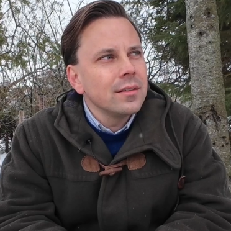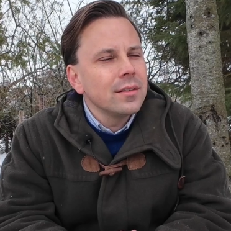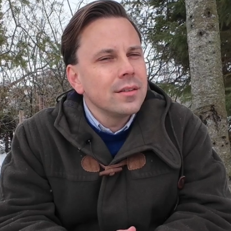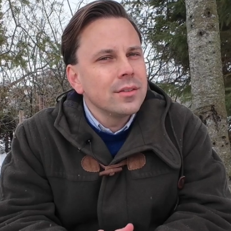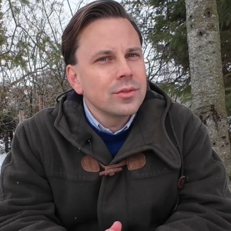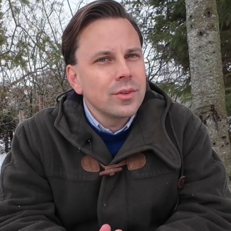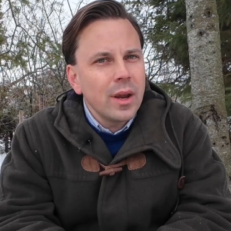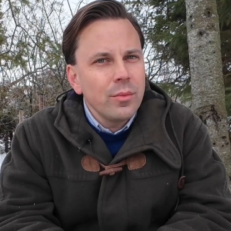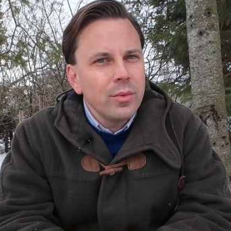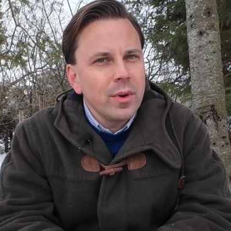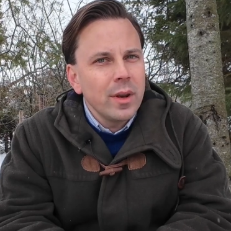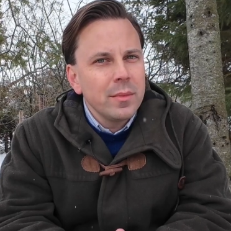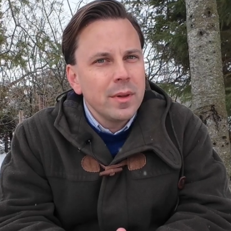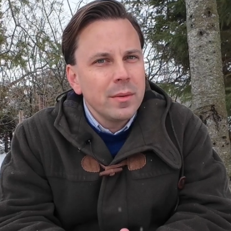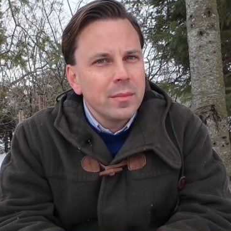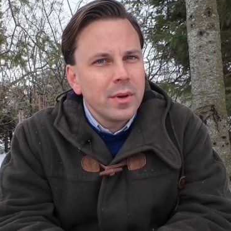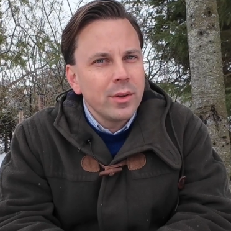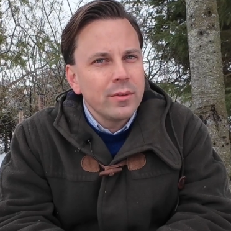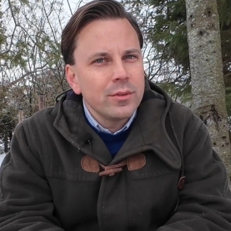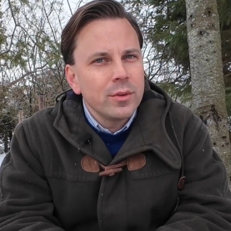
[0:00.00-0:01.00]
describe what I
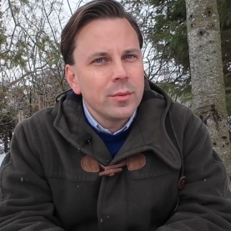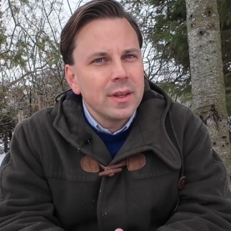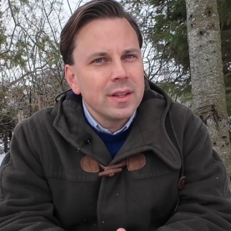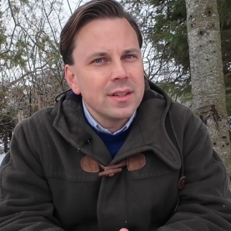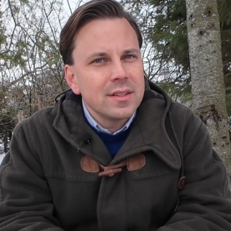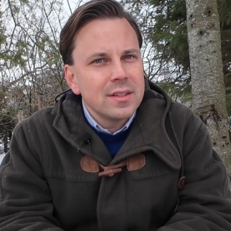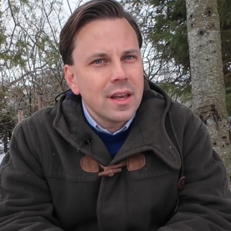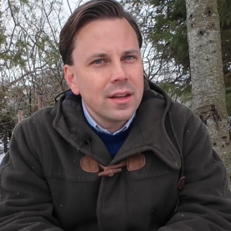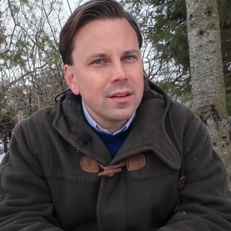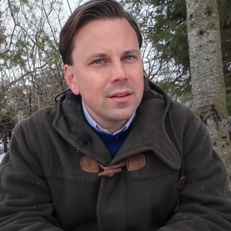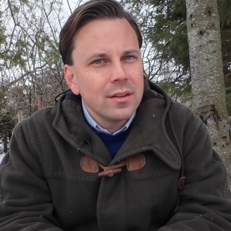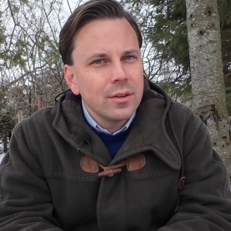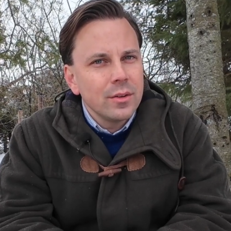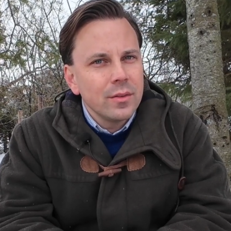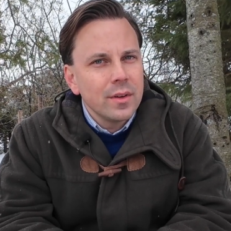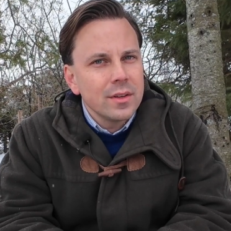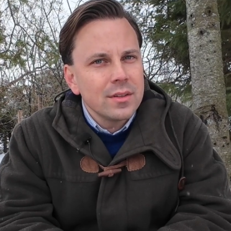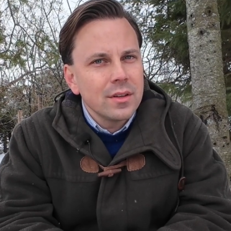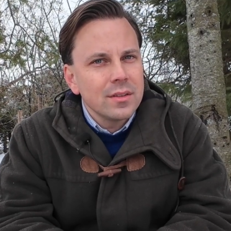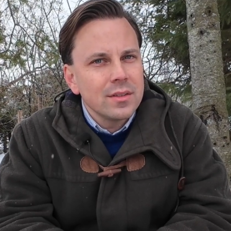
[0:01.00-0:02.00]
mean by you have to be insane to do
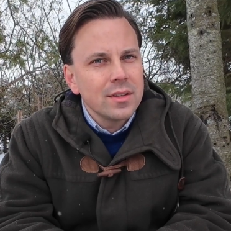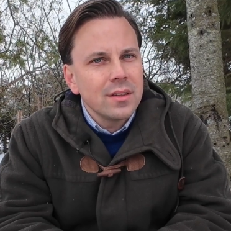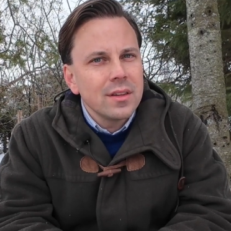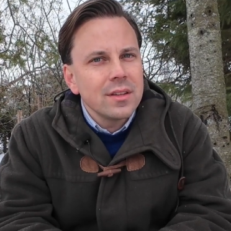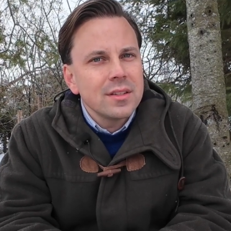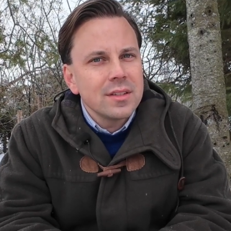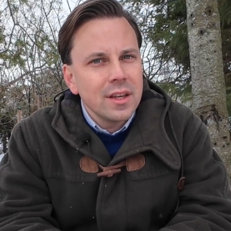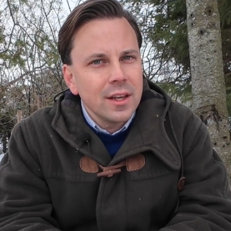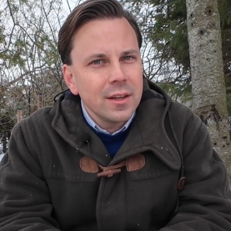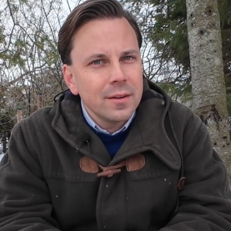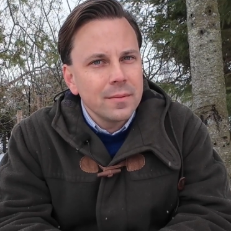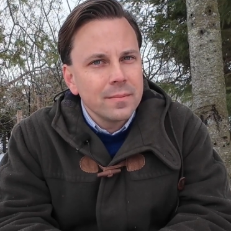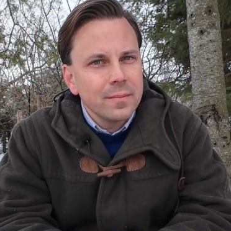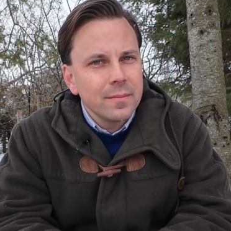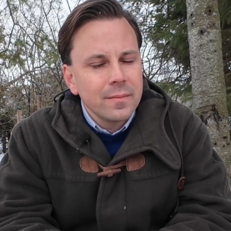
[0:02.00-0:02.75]
this, I'll set the scene.